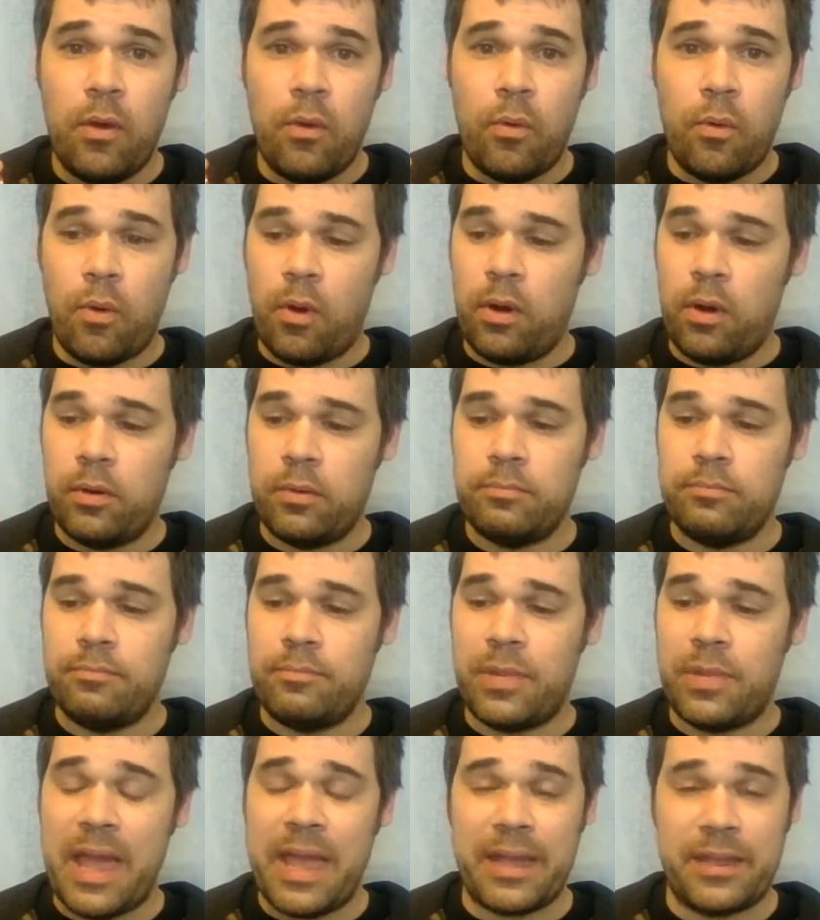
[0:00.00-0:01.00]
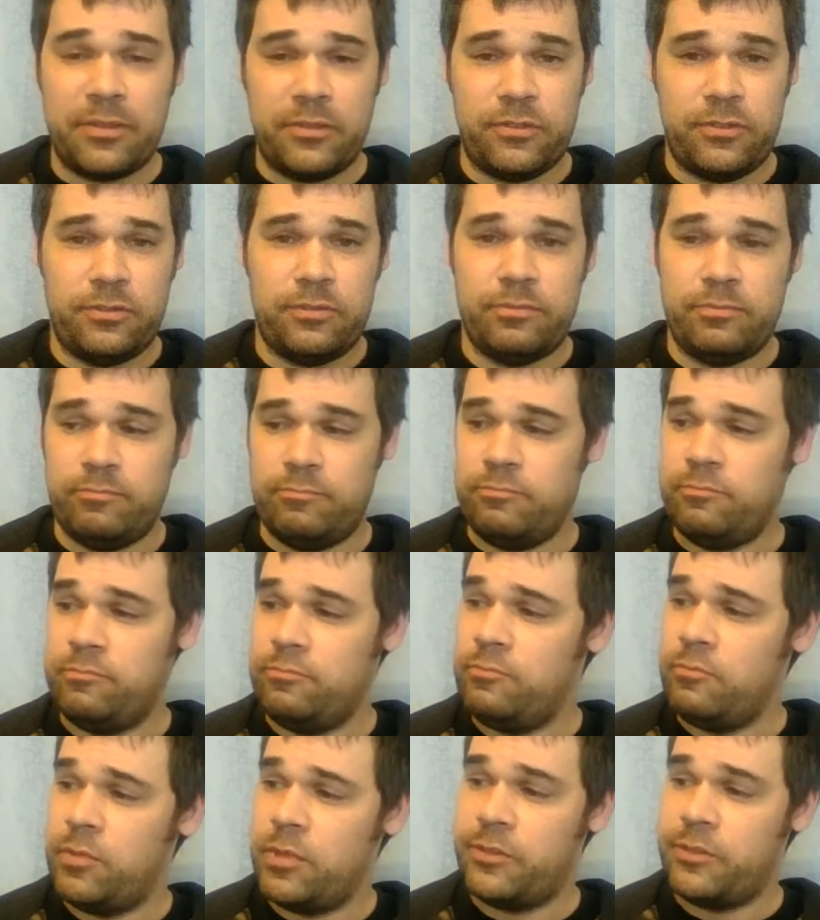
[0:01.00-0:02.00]
or blanks,
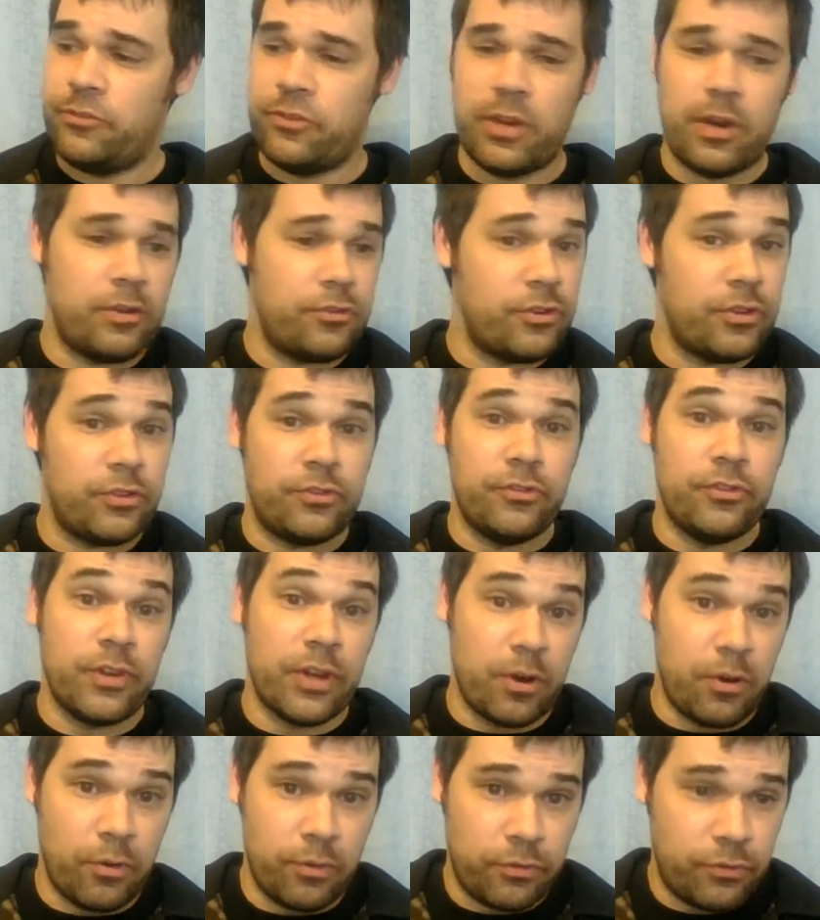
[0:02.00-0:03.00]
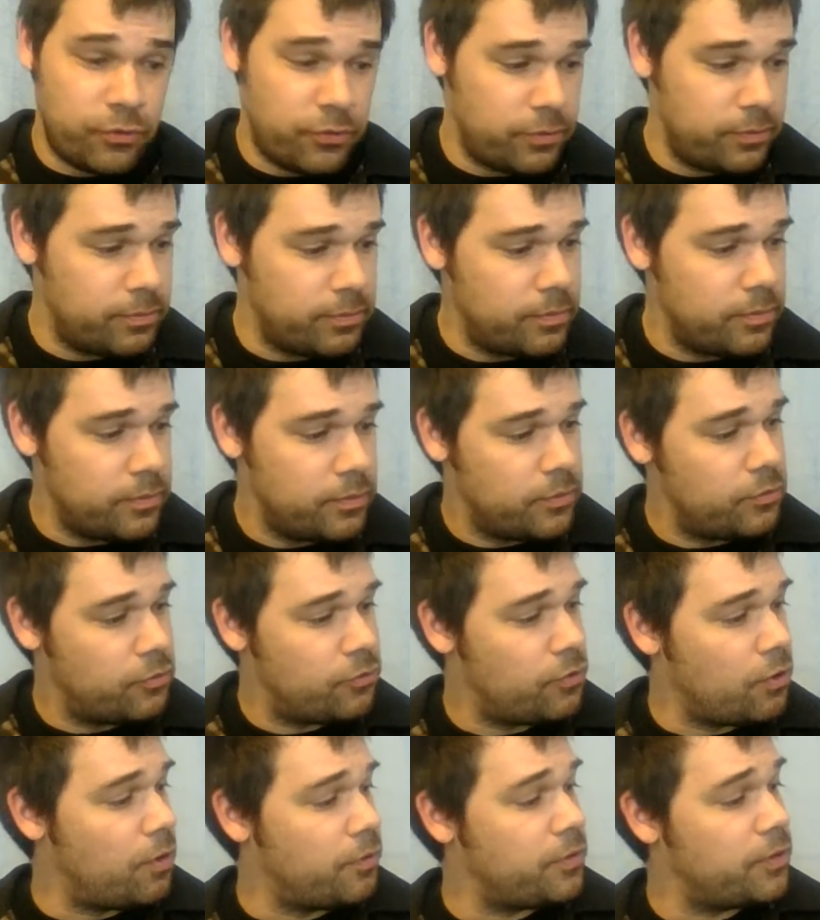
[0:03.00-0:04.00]
which are just zeros.
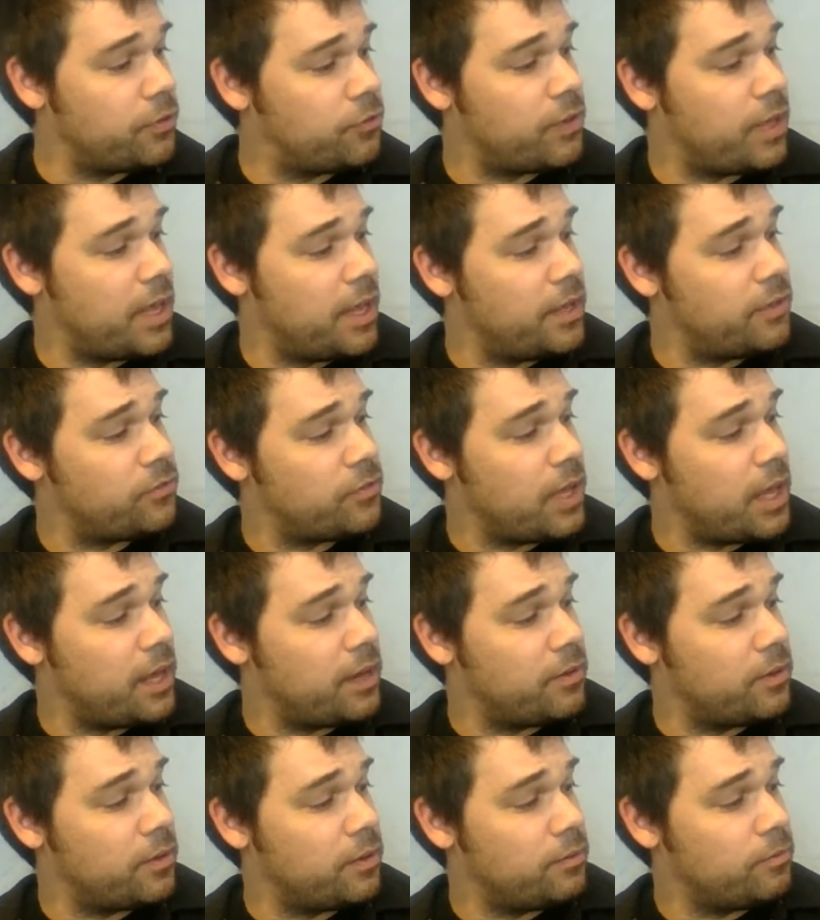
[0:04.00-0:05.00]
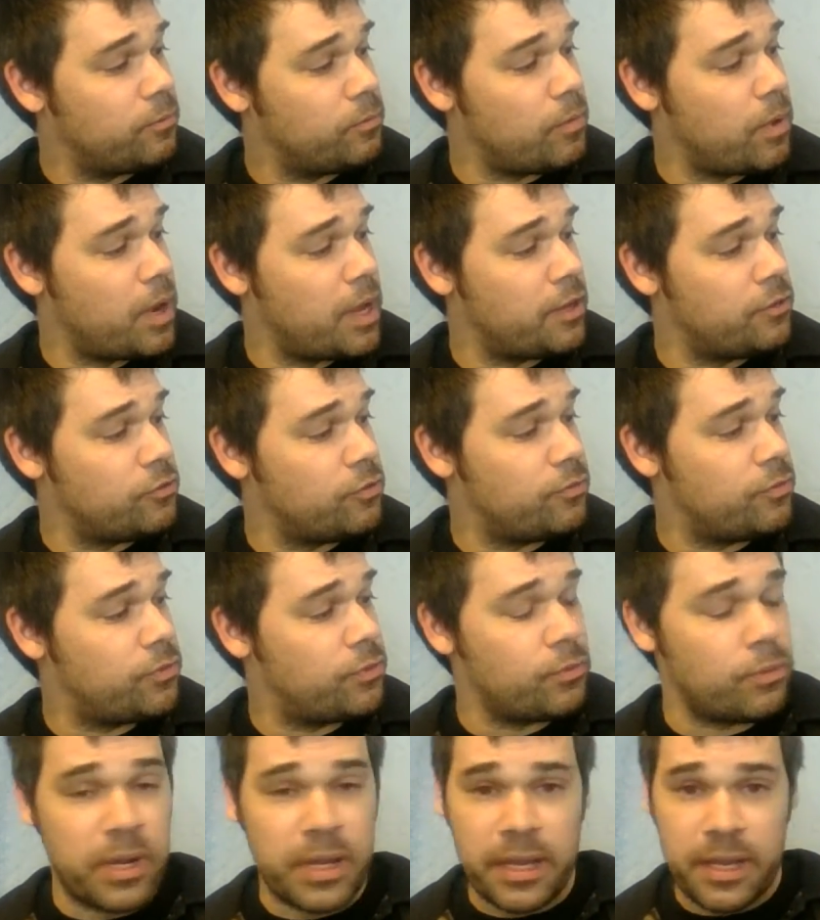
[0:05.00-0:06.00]
So in this case, I had a range of
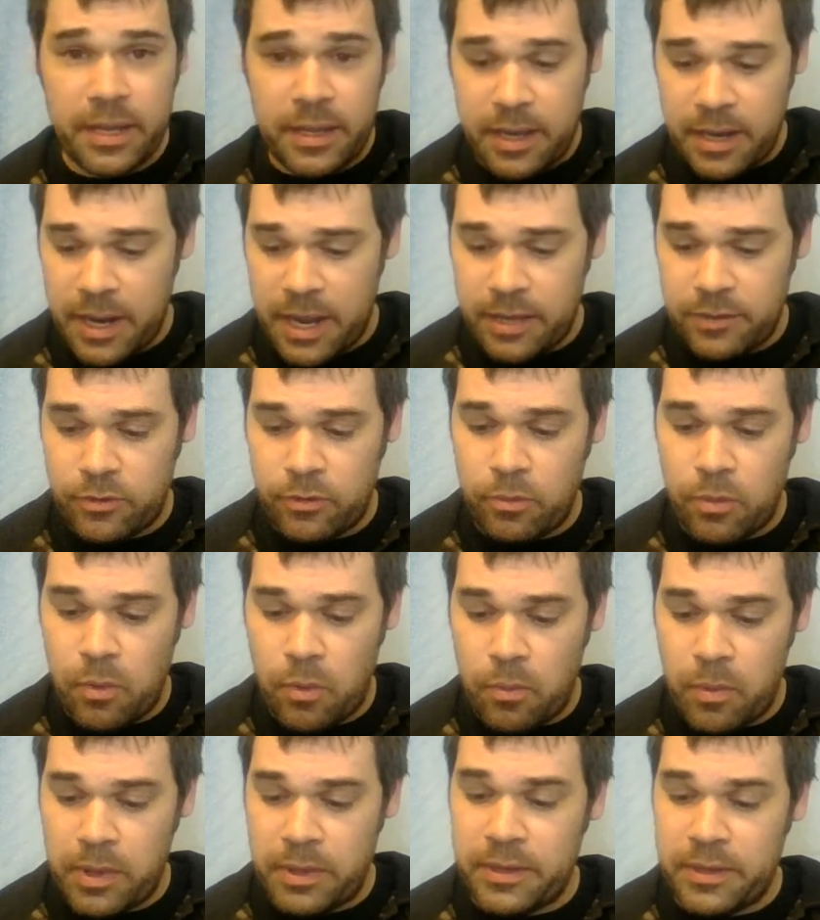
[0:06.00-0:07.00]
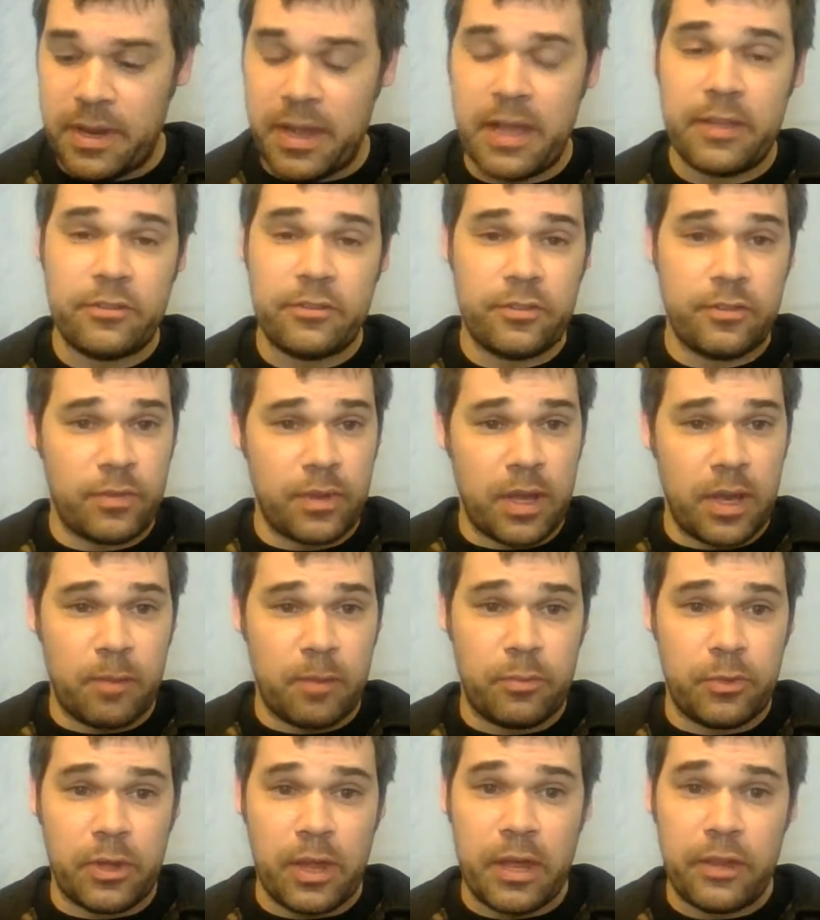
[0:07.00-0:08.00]
3, and I had to roll 1 dice. If I got
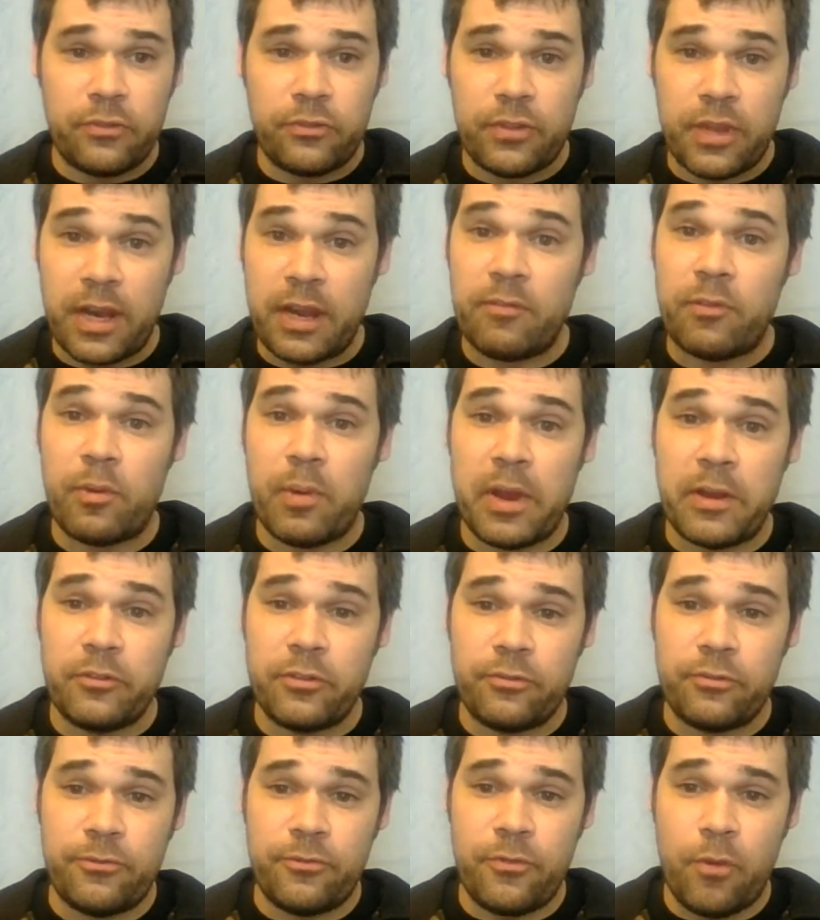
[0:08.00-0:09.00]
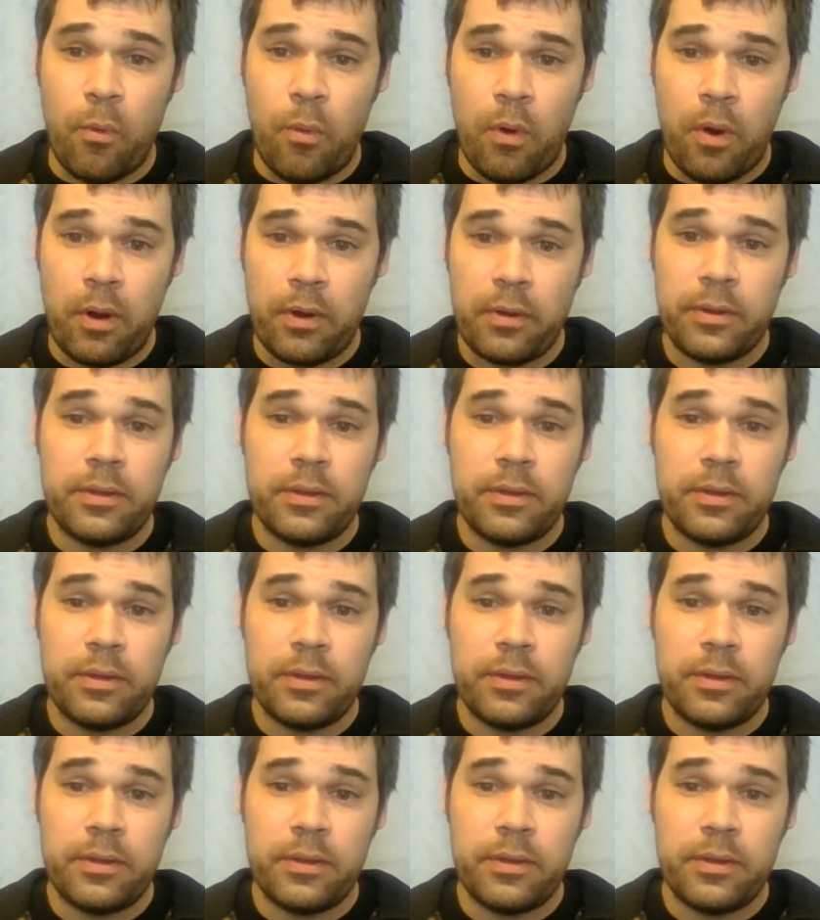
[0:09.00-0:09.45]
a plus, I'd have a range of 4.